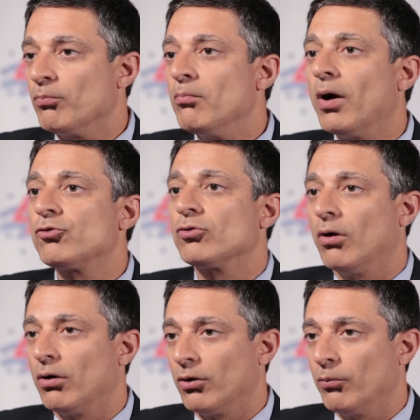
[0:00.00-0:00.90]
much
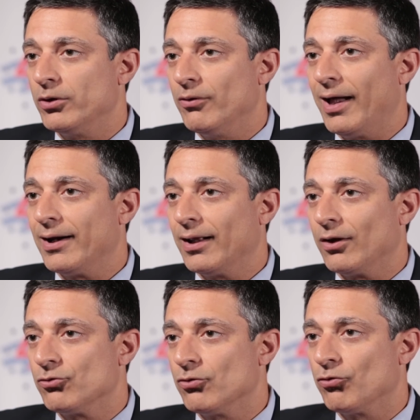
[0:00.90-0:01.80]
longer when you added
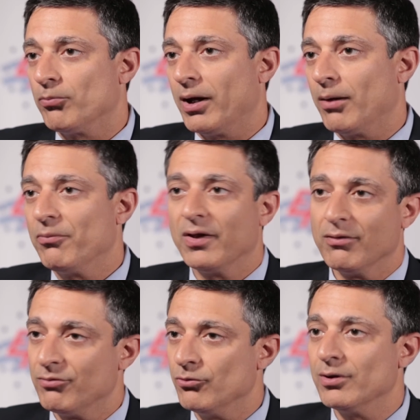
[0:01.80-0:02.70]
elotuzumab than
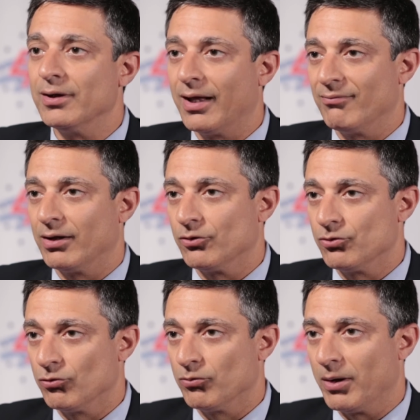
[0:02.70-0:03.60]
if you didn't have
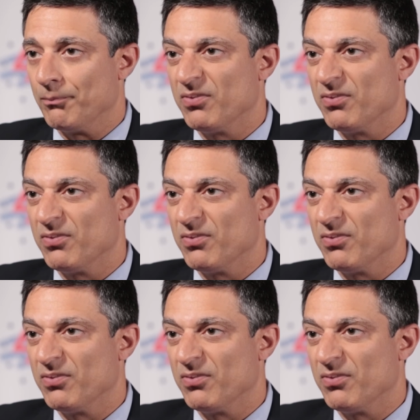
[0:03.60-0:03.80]
elotuzumab.